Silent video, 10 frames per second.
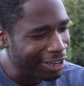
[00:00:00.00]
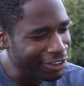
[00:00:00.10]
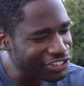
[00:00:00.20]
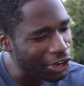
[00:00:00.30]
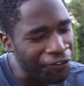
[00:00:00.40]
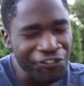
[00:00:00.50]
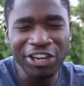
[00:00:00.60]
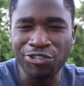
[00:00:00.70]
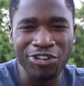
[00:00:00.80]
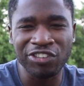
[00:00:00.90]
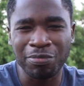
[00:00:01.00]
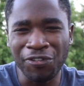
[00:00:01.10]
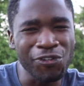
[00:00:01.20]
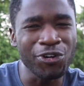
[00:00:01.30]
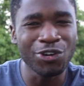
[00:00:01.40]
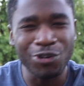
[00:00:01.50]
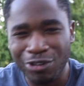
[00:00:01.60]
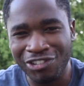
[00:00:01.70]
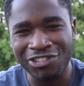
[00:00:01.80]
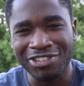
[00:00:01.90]
self-interest before
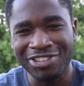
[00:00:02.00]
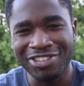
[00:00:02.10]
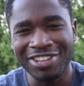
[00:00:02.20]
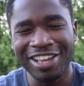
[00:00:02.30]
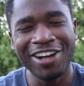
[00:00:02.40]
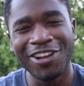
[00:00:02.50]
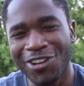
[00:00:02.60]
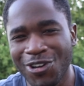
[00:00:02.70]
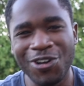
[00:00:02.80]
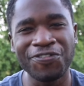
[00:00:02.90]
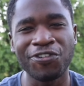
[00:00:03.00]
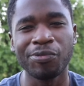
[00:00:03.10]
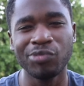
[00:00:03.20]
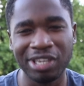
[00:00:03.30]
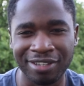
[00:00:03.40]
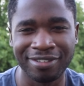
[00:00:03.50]
yours, learn from me.